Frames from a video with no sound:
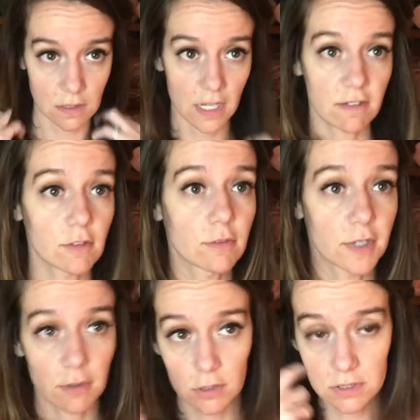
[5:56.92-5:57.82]
I have a
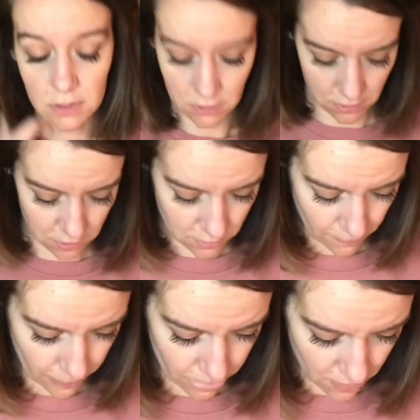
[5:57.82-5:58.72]
3-year-old.
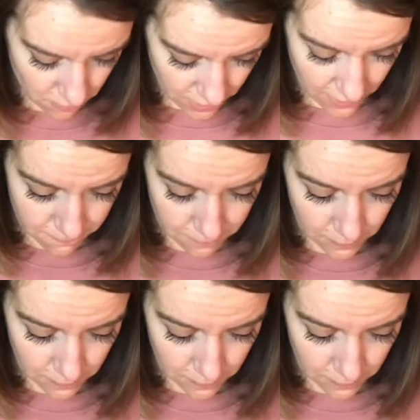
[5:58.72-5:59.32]
Okay.